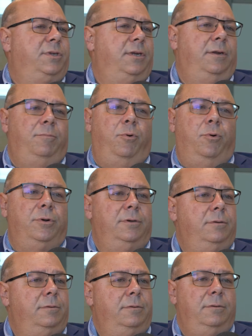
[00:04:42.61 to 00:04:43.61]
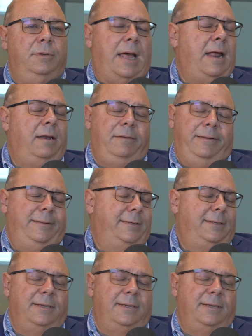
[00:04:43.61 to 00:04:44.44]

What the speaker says: this